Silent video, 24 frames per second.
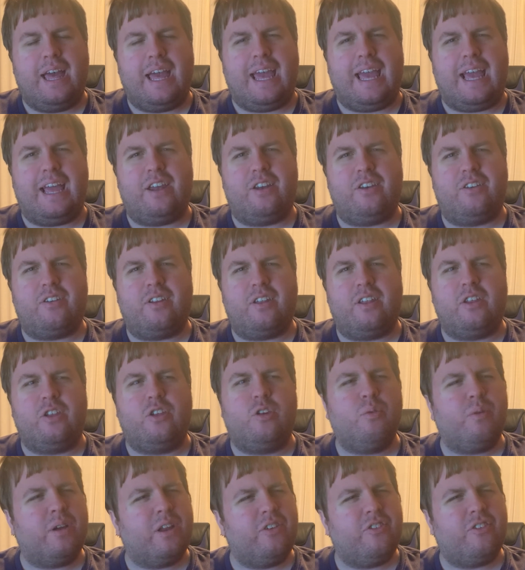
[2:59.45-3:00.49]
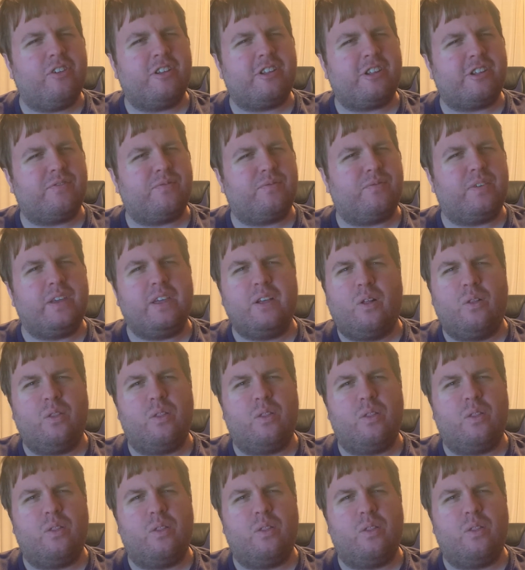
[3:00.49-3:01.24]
and you can just feel the